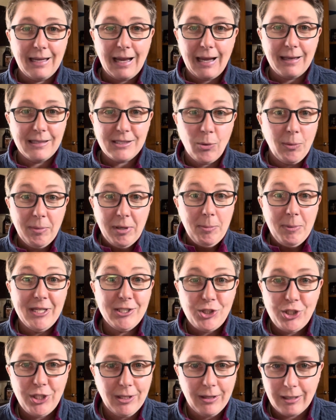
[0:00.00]
so I'm going to be a
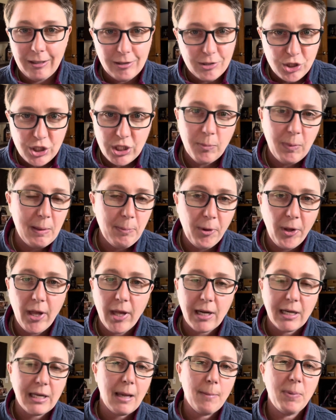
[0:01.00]
cheerleader and cheer people
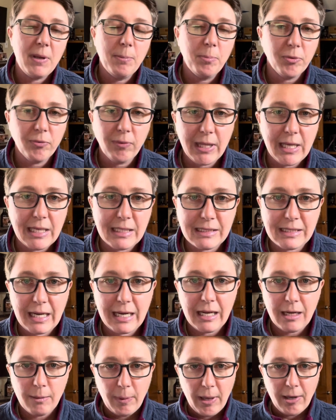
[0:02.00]
on and get people really
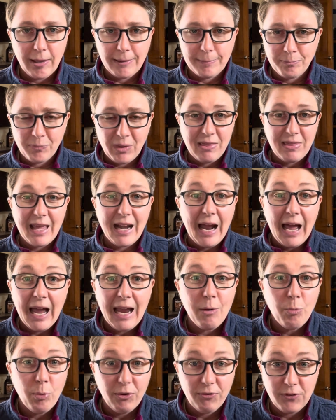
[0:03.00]
excited about it. And then
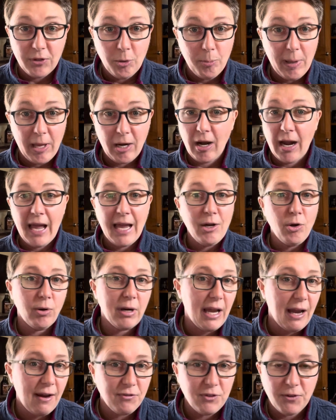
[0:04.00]
I will feel better. I don't
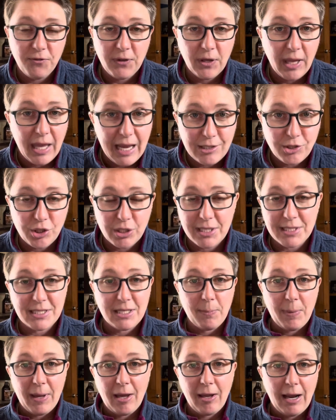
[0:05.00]
have to feel anxious
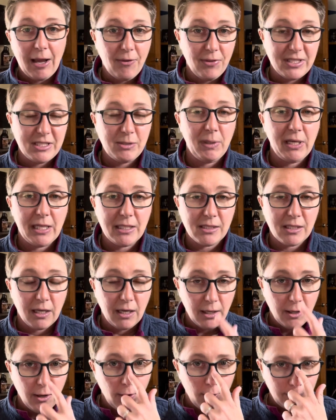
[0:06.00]
about how this meeting's
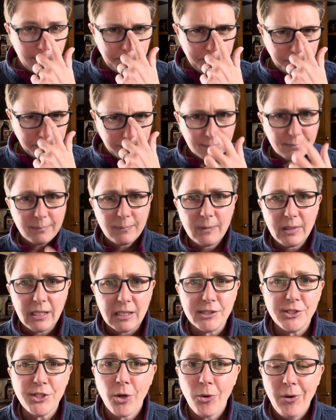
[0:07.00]
going to go.
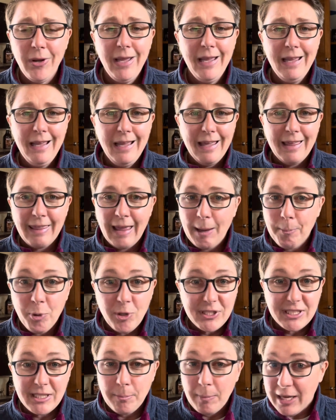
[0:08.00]
So that
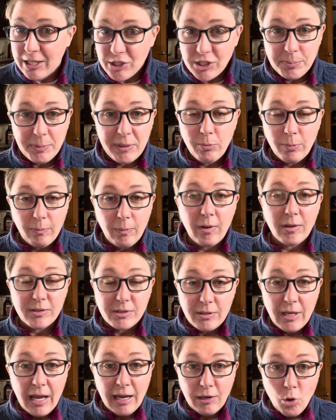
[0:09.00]
person may just be
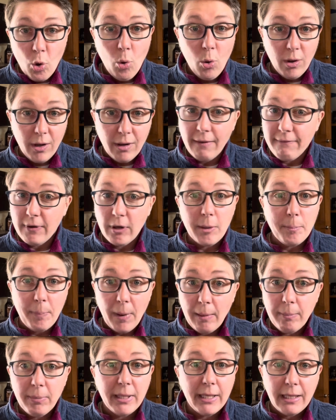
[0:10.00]
at core a very
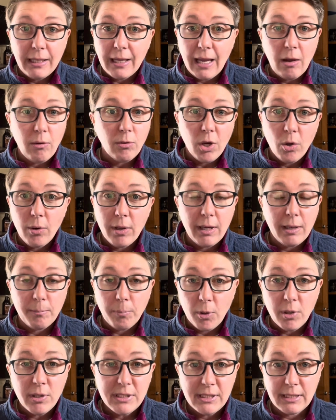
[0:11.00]
bubbly, outgoing
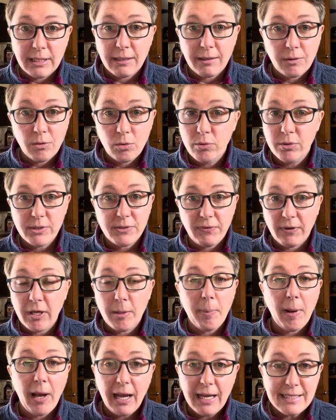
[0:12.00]
person who's very
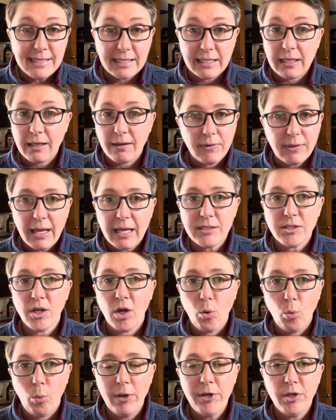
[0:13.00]
positive, and that's
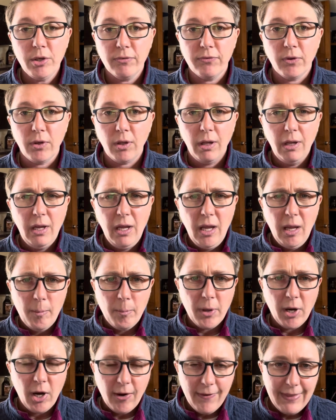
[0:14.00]
all wonderful.
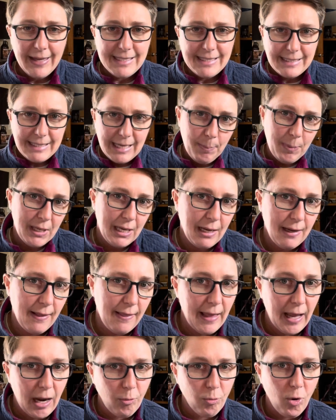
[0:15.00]
But are they stepping into
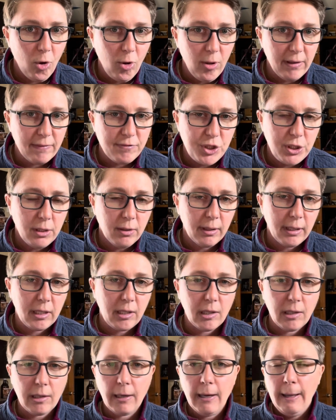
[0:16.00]
that role of
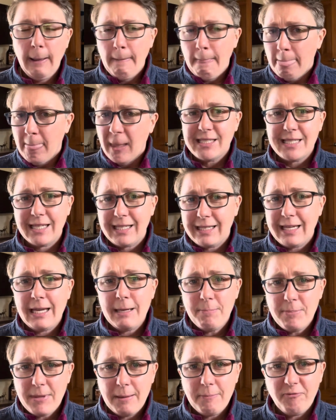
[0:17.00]
cheerleader to
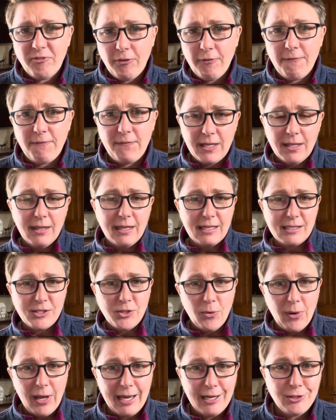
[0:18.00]
keep them from feeling
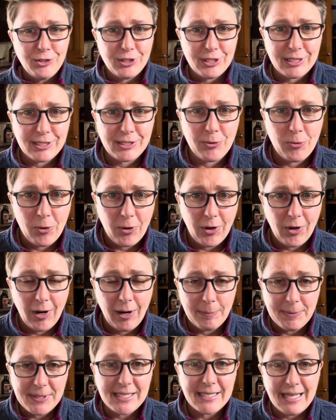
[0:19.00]
so anxious or
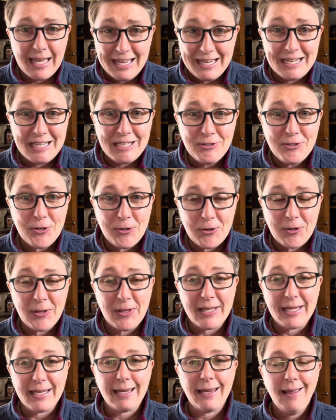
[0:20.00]
upset
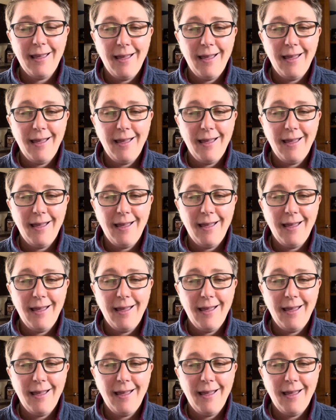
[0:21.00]
internally